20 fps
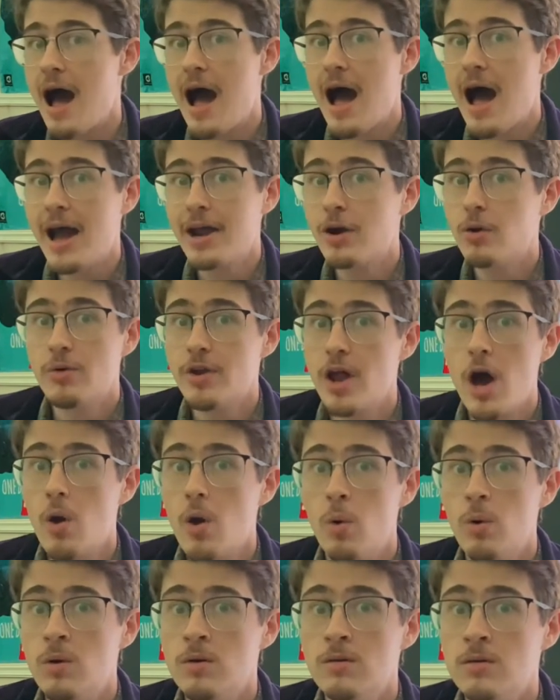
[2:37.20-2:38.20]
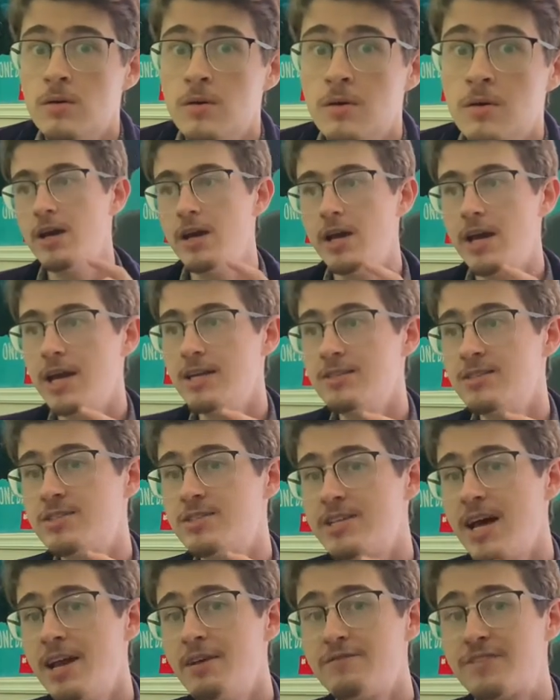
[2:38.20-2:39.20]
I don't know.
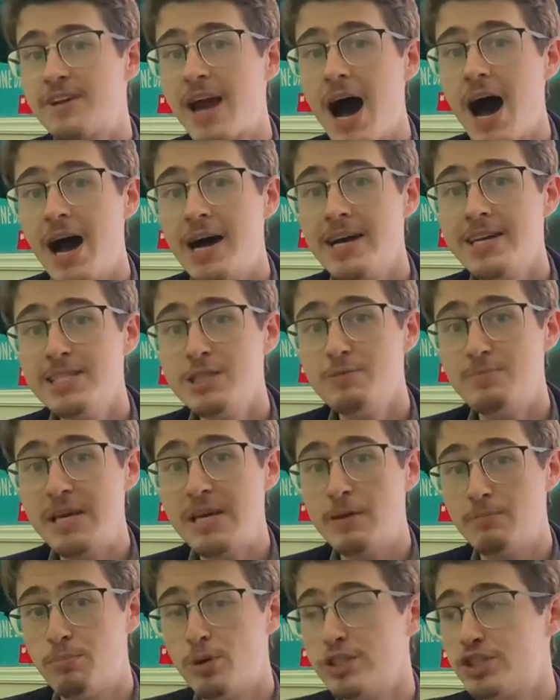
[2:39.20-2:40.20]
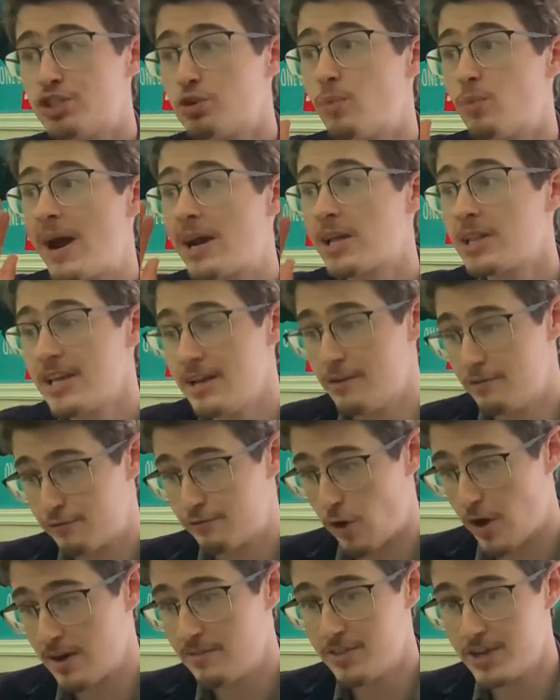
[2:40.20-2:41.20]
Instead of guys being put directly in
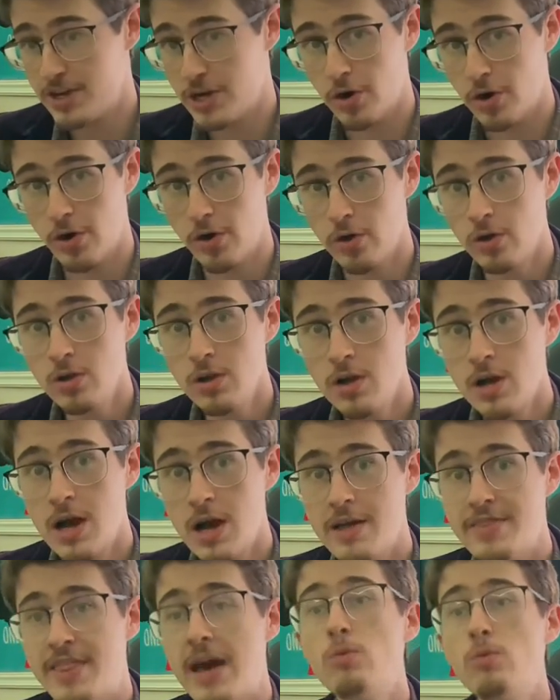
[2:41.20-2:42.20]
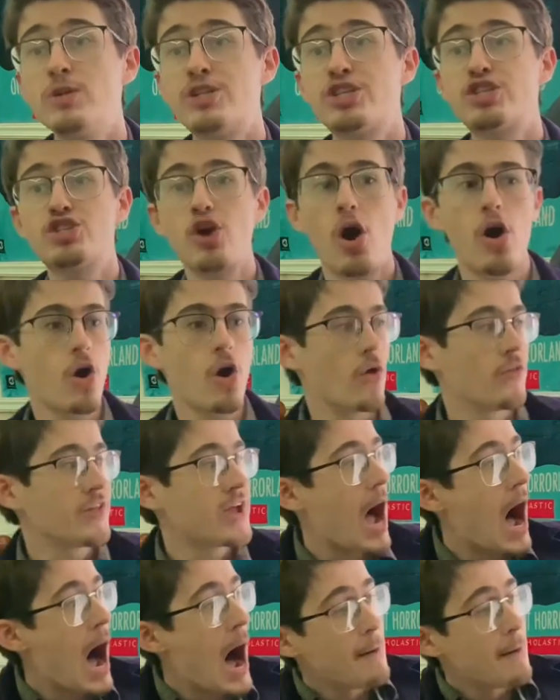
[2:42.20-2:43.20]
front of the urinal, they would start on
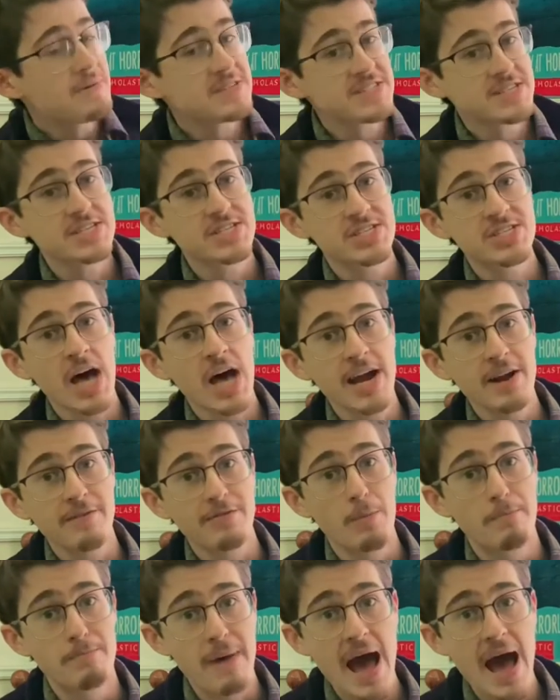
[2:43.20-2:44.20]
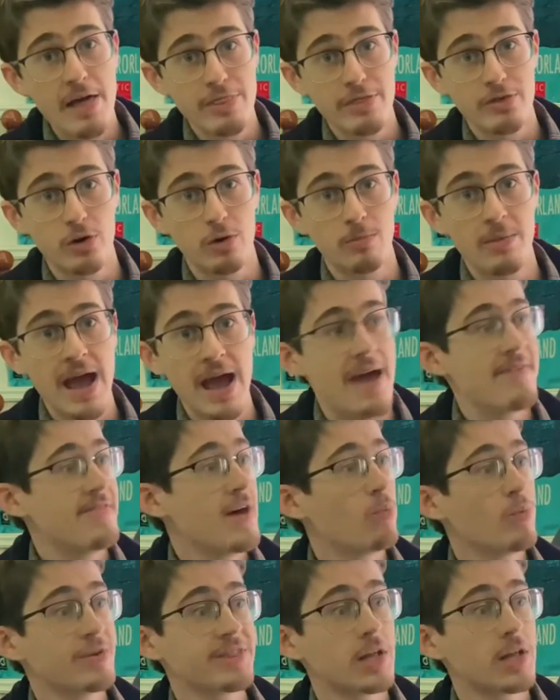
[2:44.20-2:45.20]
the opposite side of the bathroom, and
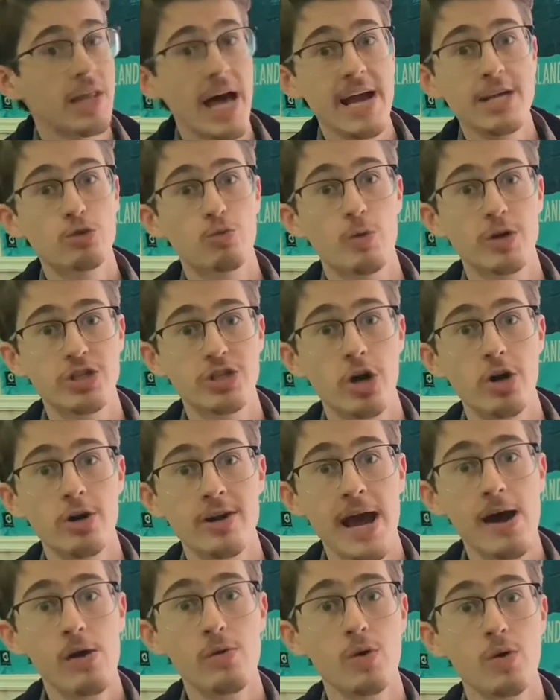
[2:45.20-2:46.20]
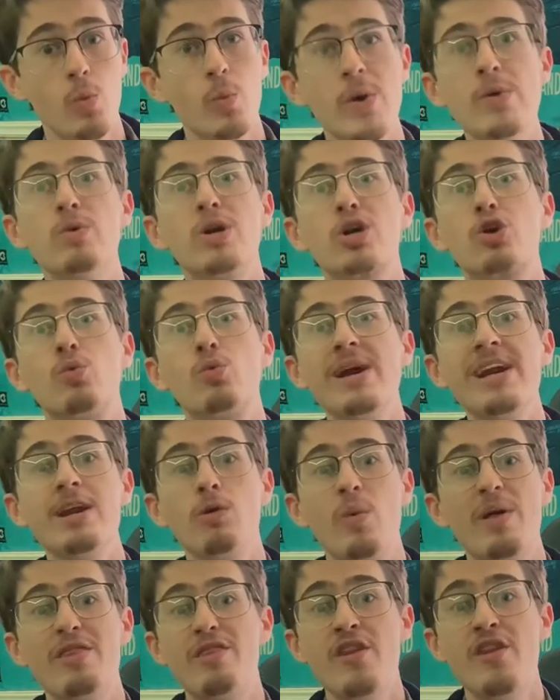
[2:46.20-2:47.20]
then when the lights were turned out, we were greeted
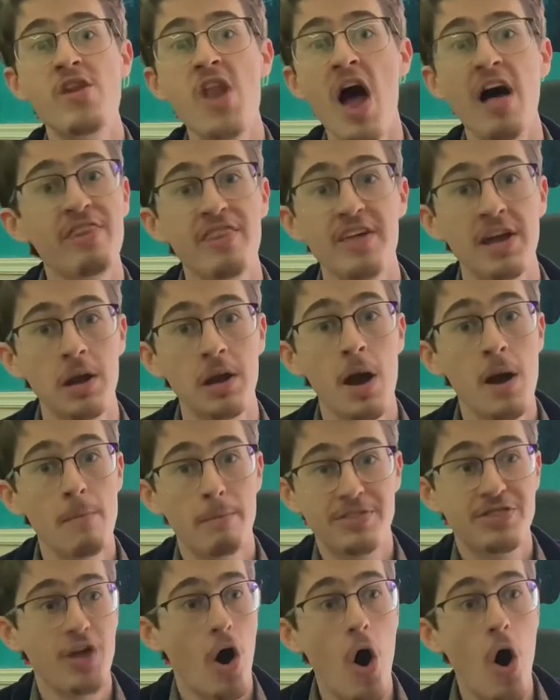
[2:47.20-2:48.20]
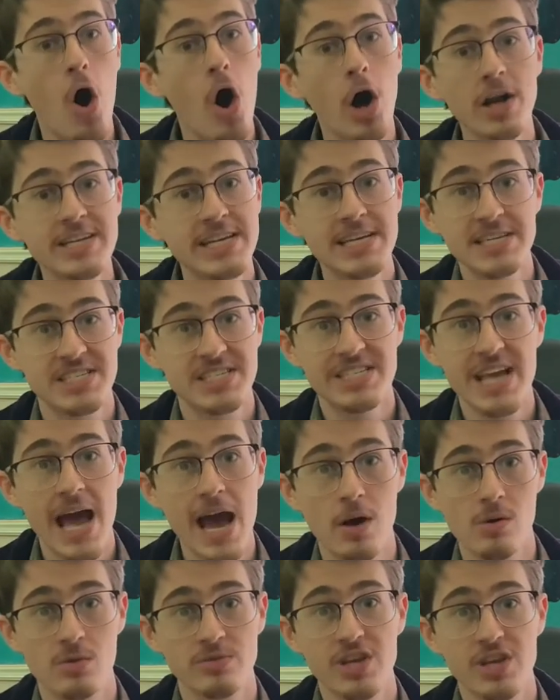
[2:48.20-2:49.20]
with nothing but the haunting
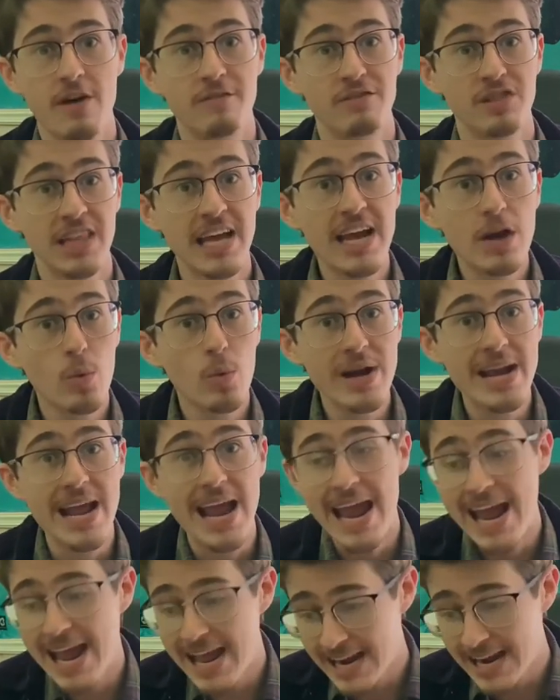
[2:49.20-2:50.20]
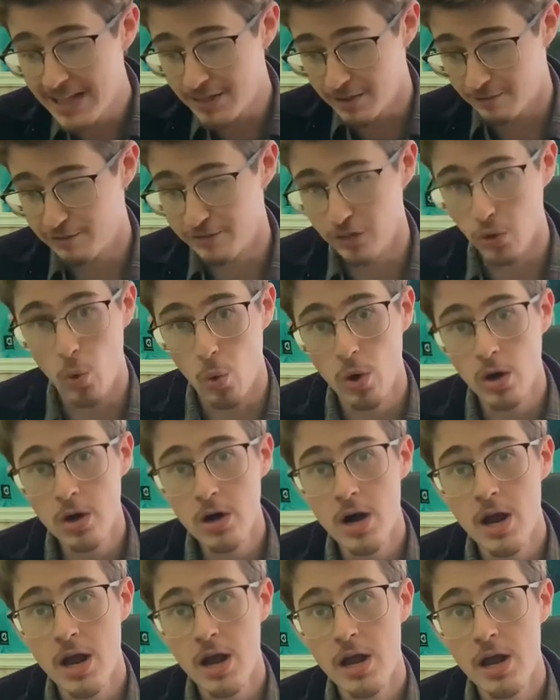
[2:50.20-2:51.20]
sounds of liquid hitting the
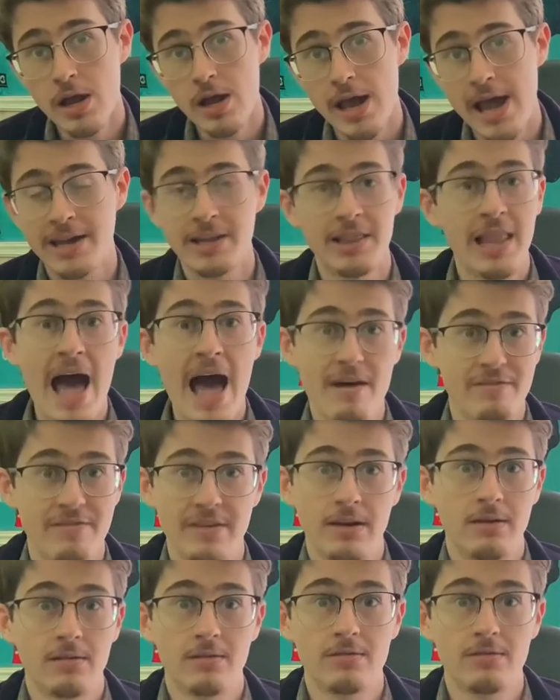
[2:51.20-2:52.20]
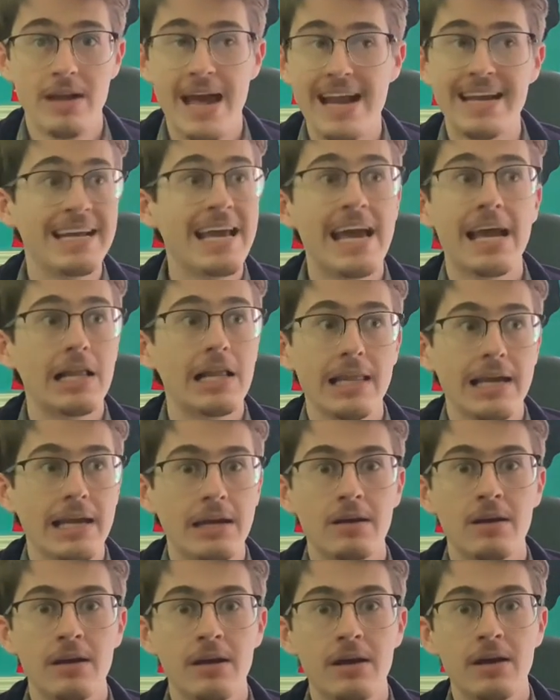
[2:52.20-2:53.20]
floor and laughing and
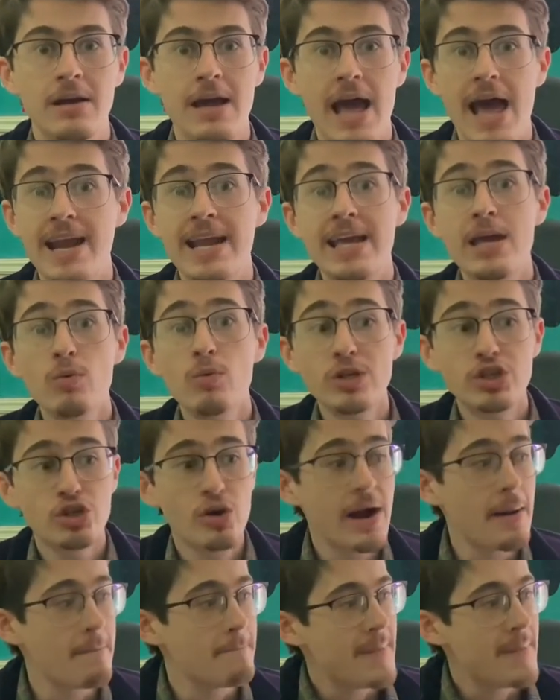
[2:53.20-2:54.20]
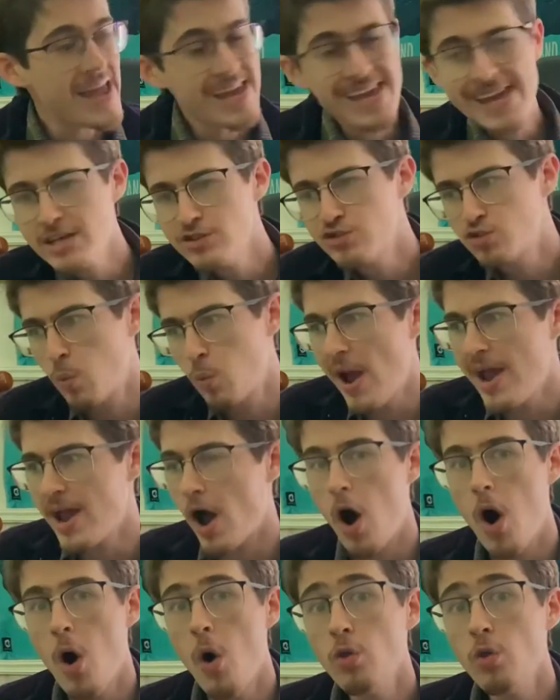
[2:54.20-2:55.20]
giggling. And he would try to make his way
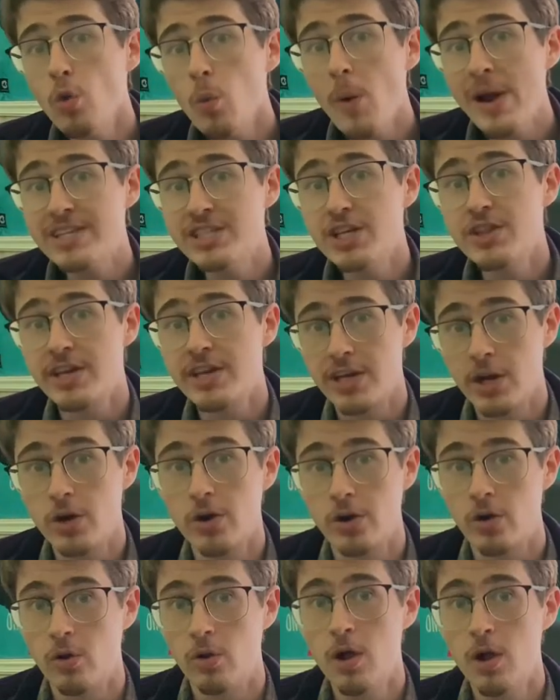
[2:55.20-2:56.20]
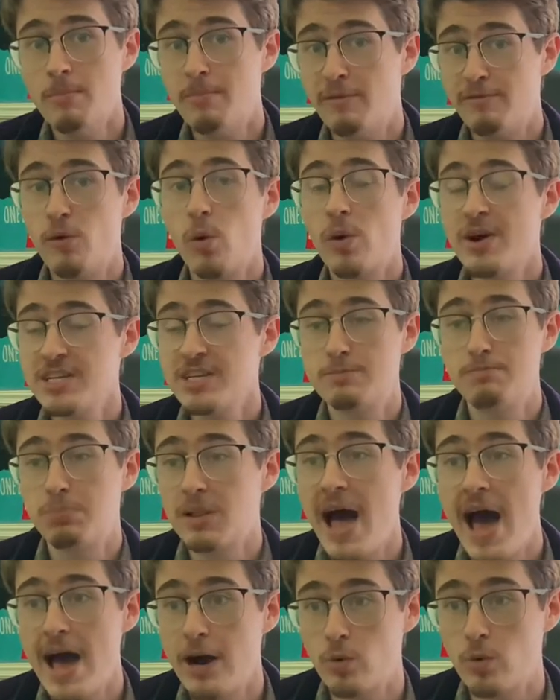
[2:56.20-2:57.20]
all the way to the urinal before his
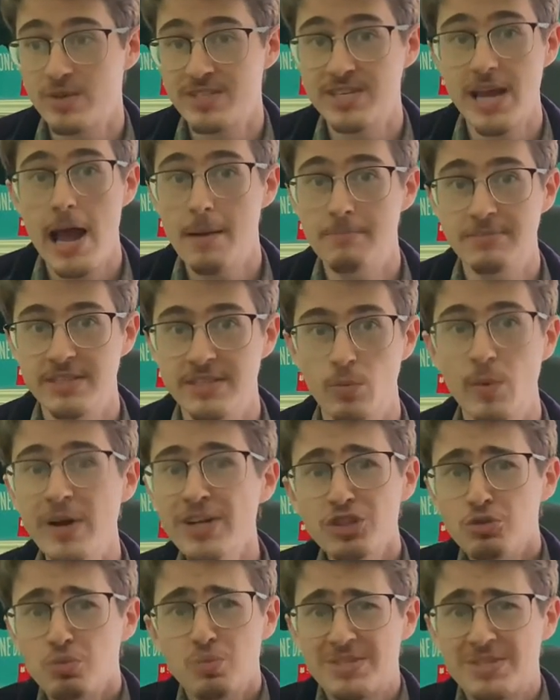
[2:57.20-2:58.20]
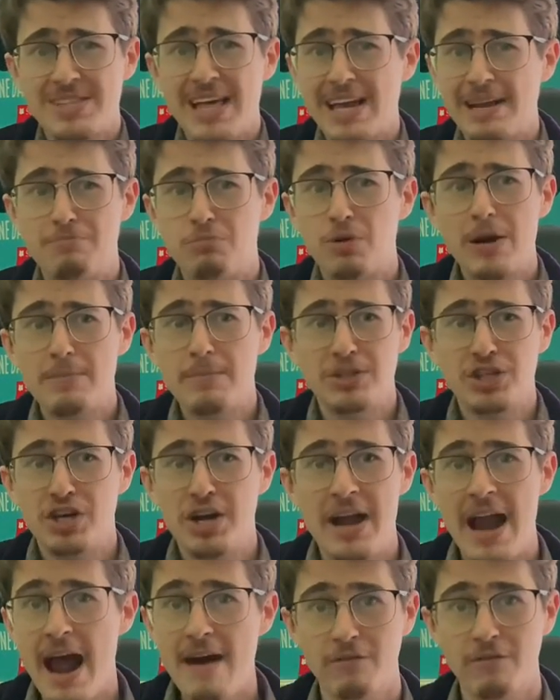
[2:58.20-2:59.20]
bladder was empty, which was like pretty much
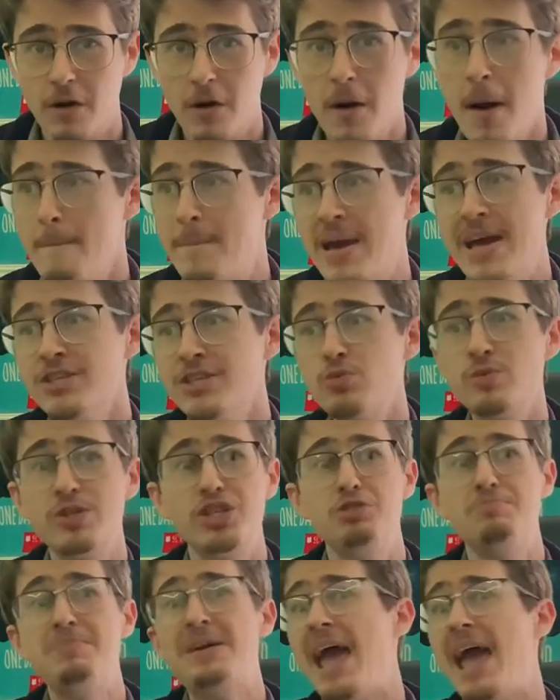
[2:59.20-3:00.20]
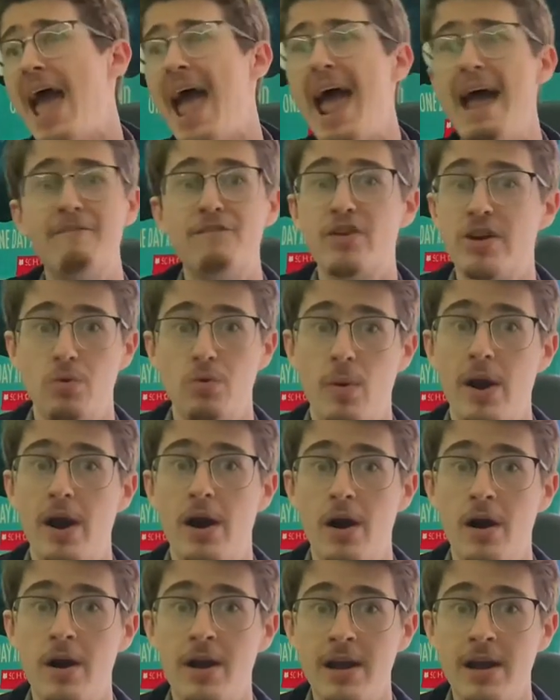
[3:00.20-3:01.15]
never. Piss would just be everywhere